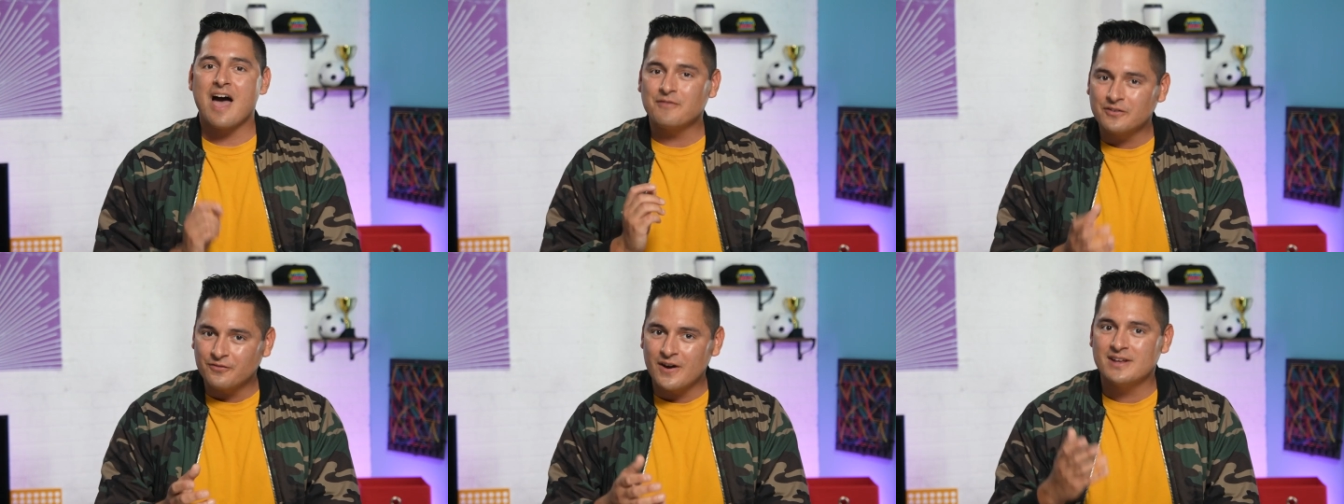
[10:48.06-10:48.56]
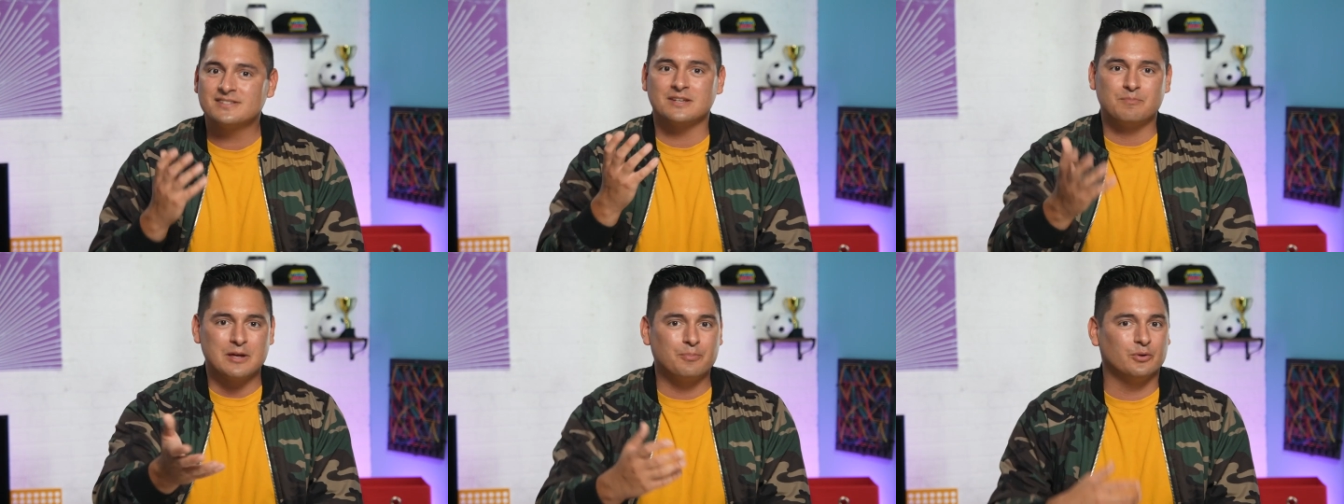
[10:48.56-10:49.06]
Having friends
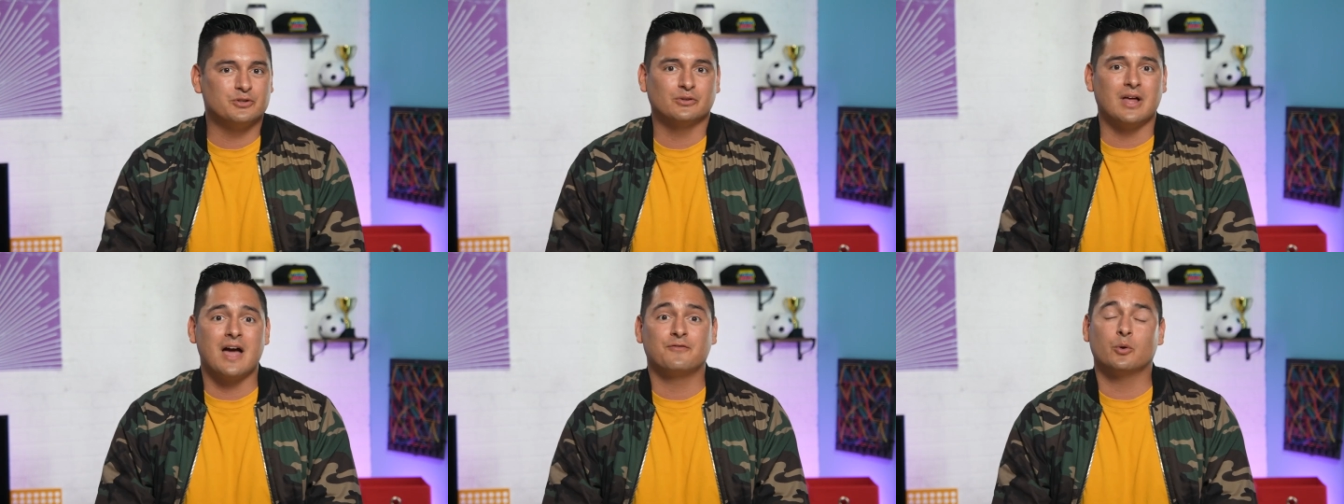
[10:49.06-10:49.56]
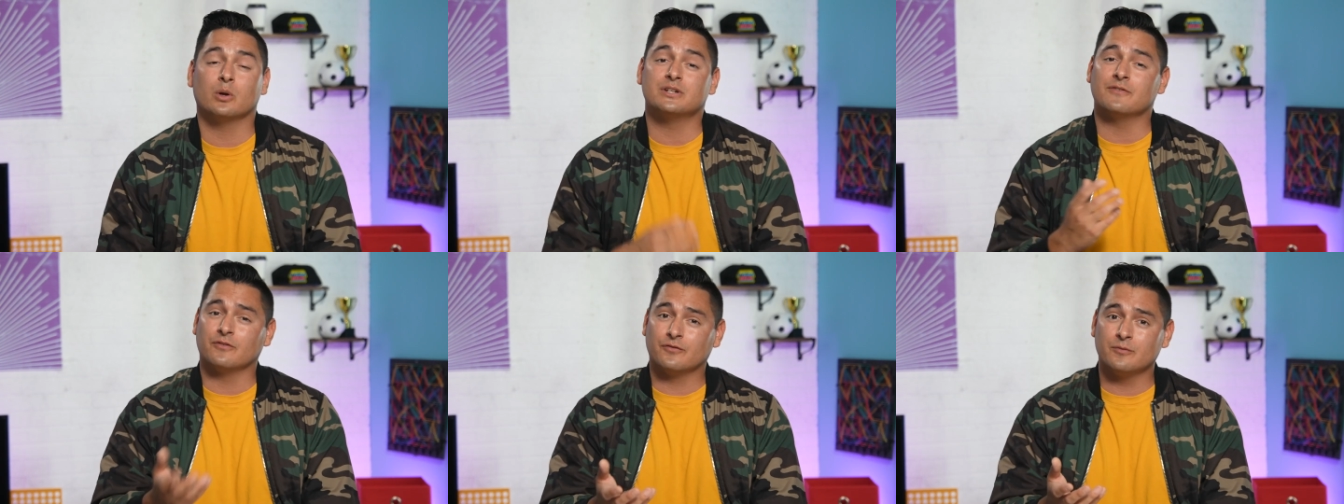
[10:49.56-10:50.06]
and people in your life who are
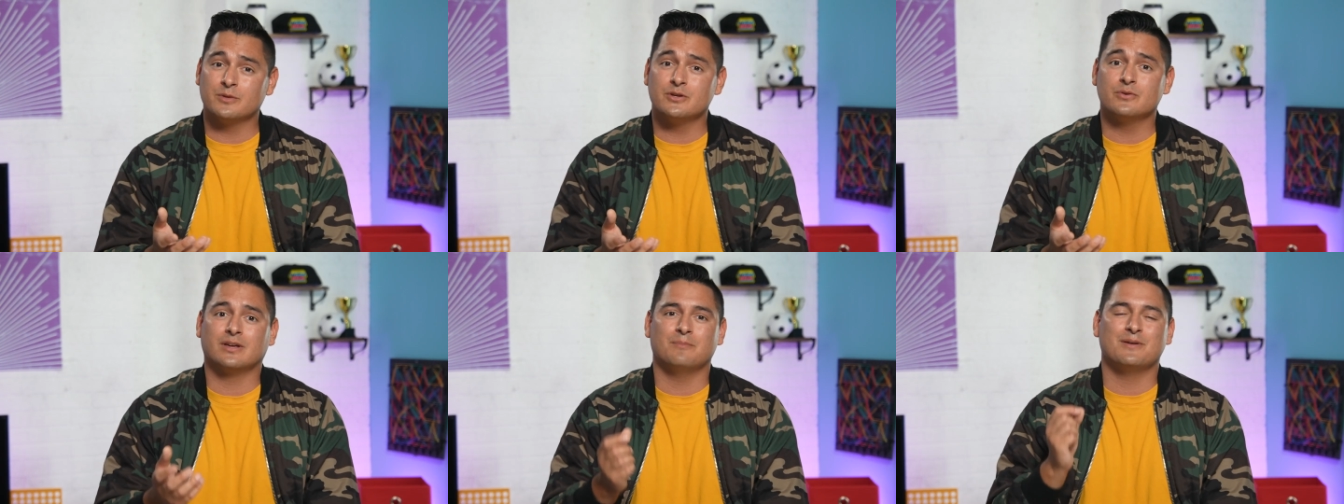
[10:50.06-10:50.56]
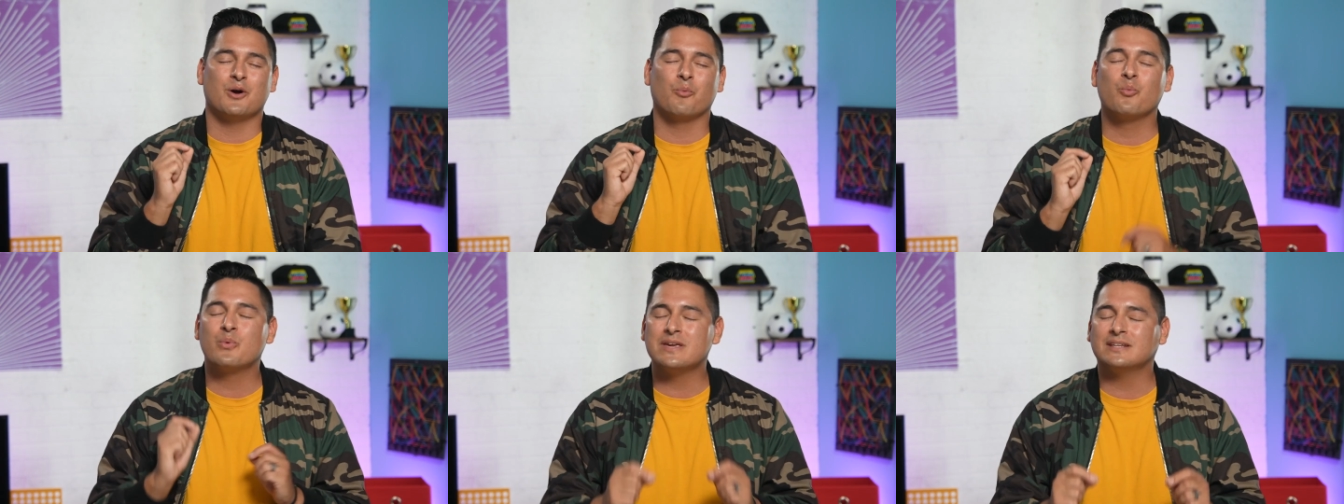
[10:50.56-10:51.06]
different from you can be a
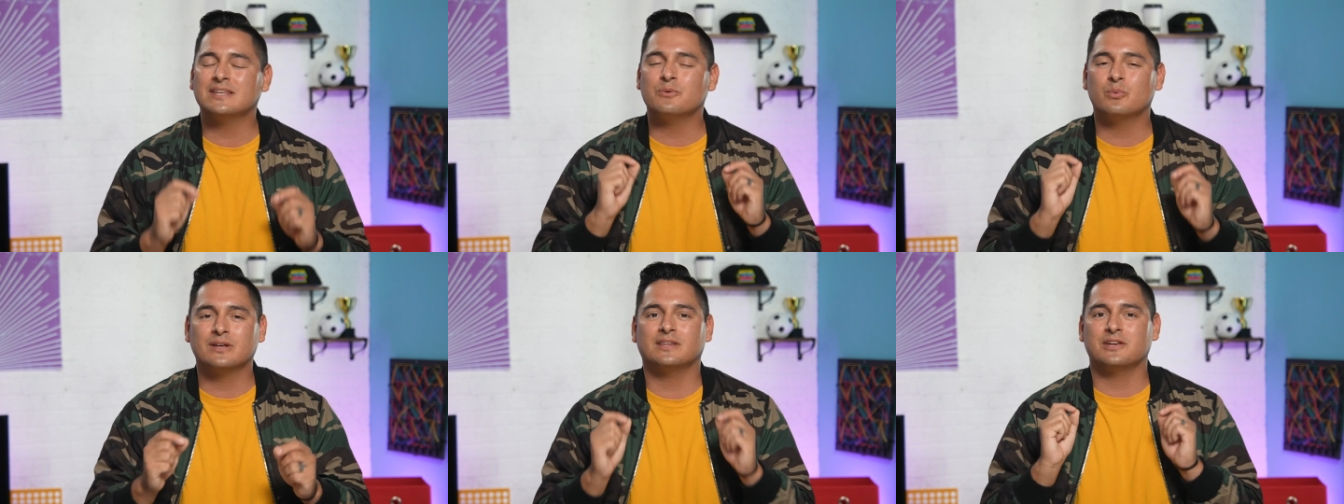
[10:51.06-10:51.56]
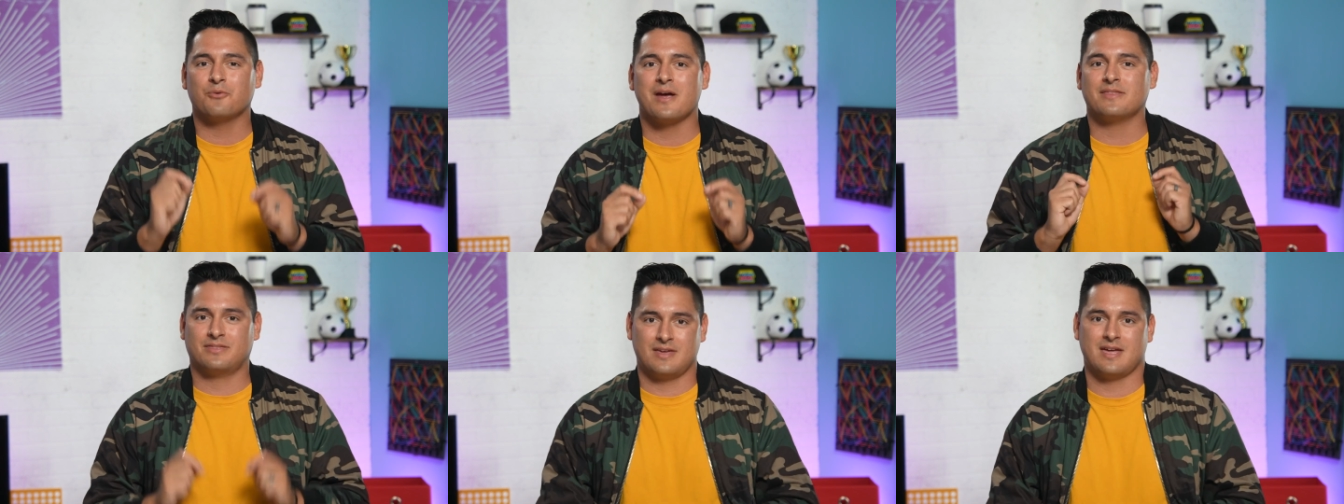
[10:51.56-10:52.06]
really, really
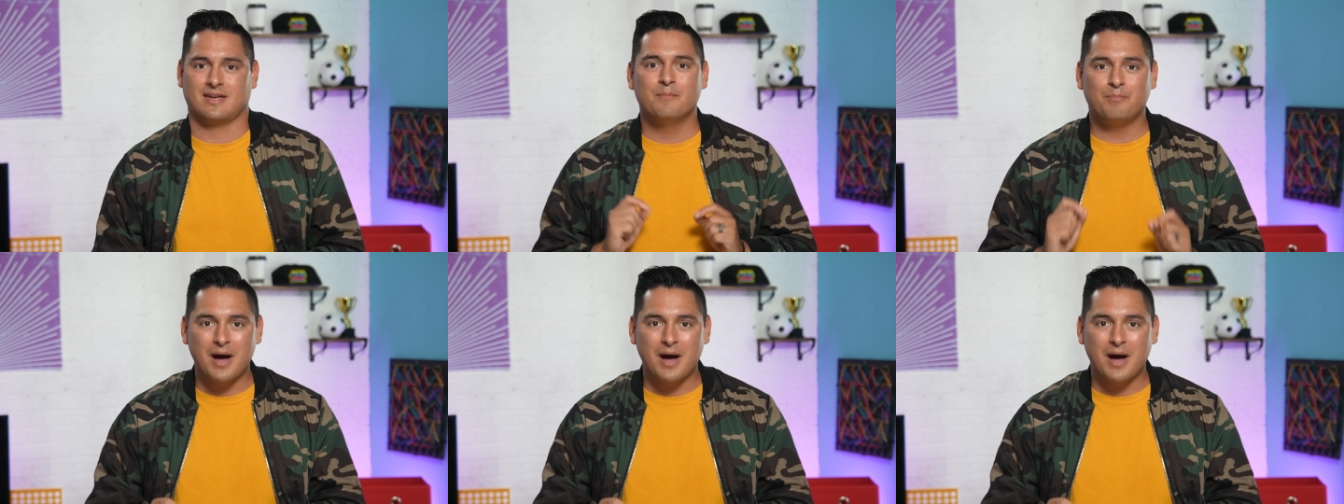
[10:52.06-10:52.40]
great thing.